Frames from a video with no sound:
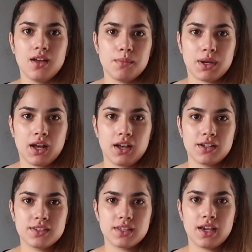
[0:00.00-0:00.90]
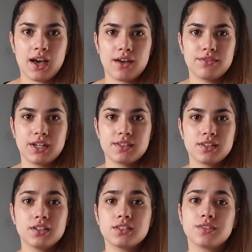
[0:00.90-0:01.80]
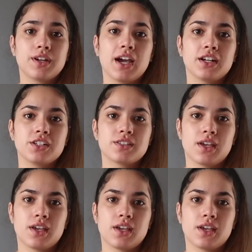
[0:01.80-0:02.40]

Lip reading: because they have nice little dividers